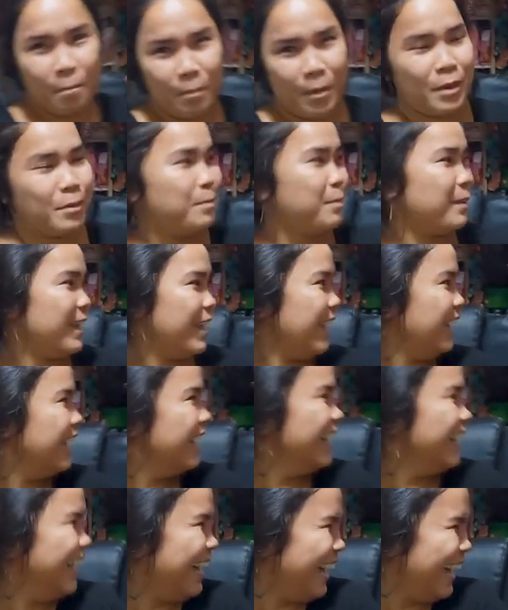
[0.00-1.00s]
Maybe.
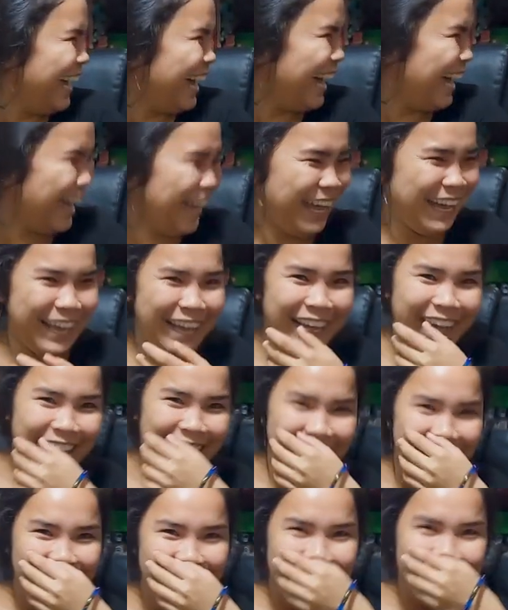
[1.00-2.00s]

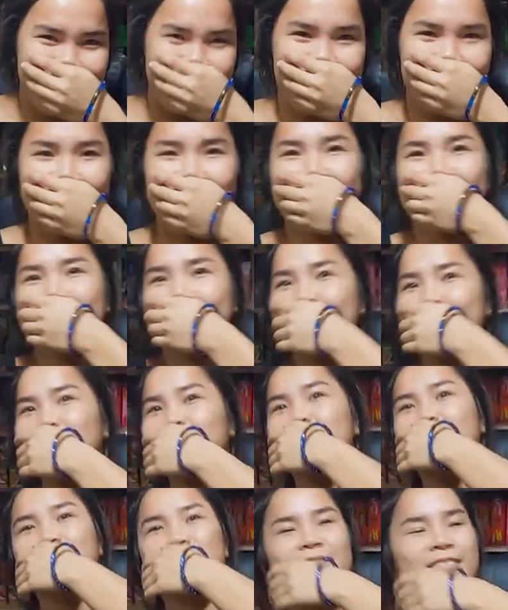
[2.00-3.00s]
Ah, beautiful name.
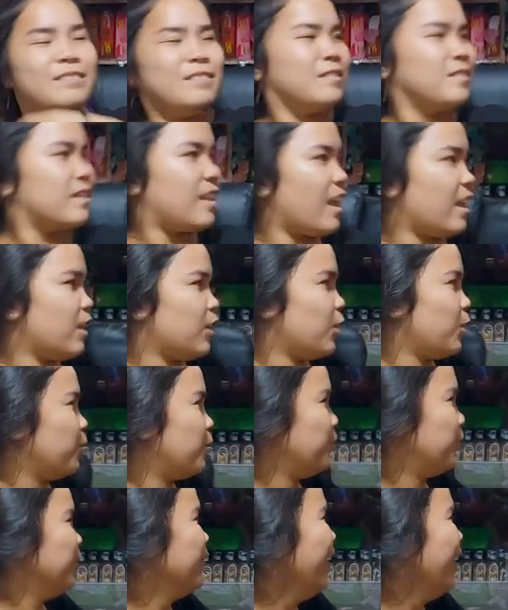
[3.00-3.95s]
Thank you.